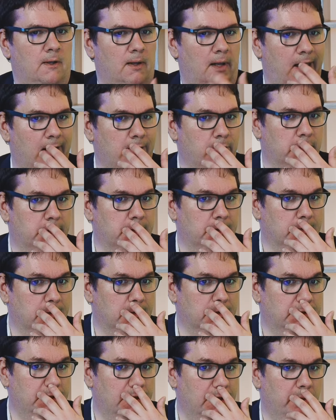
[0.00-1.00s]
According to
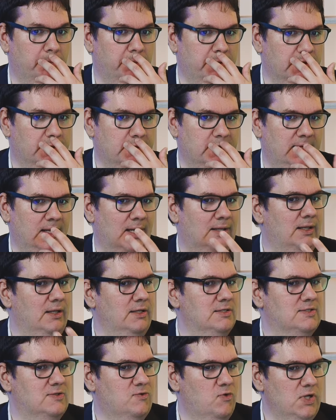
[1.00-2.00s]
the TLPT, at
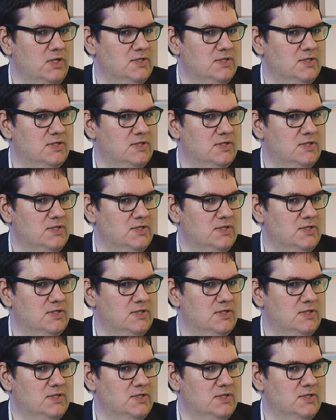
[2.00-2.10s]
least 3